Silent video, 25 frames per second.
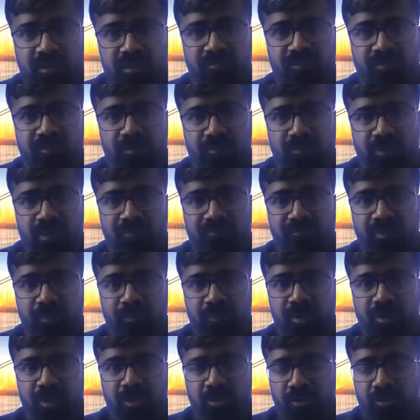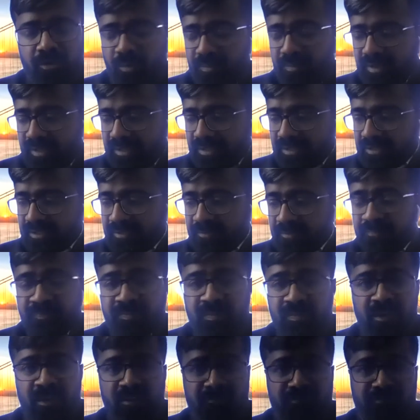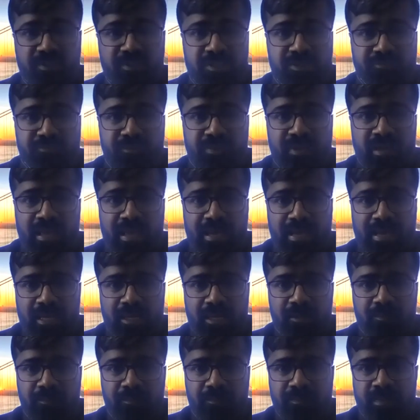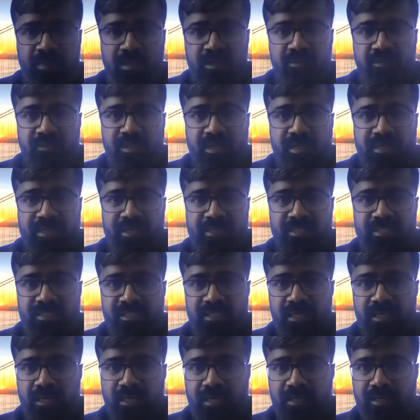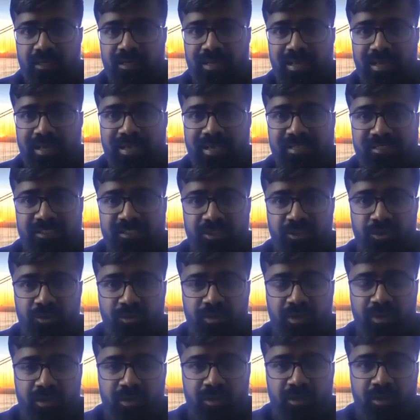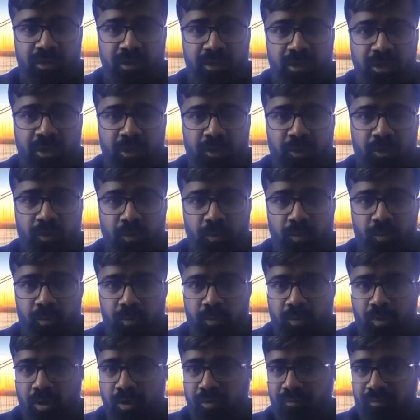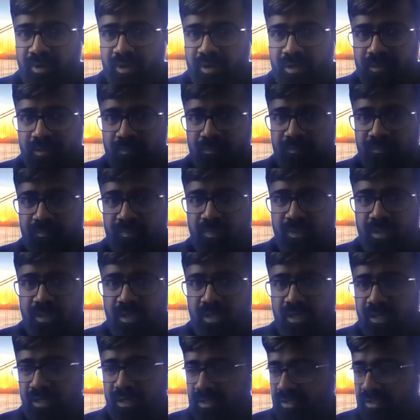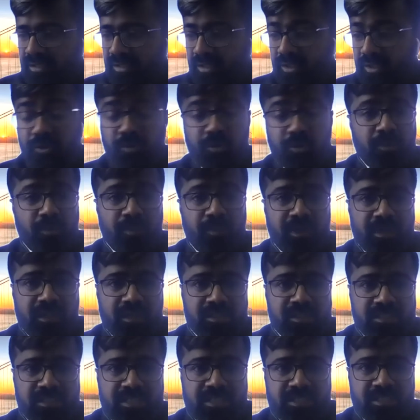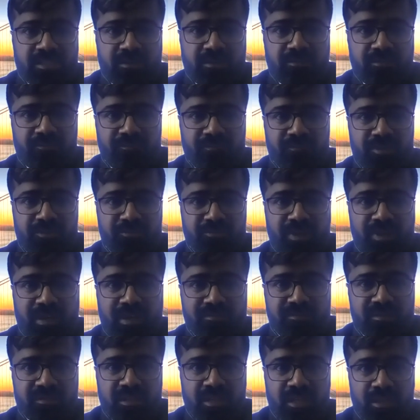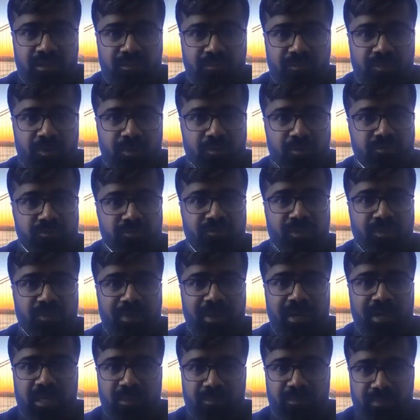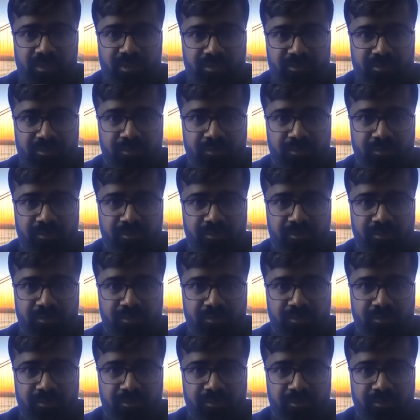developed economies, which will help the ASEAN as a unit to overcome the economic recession, which we have seen because of the pandemic.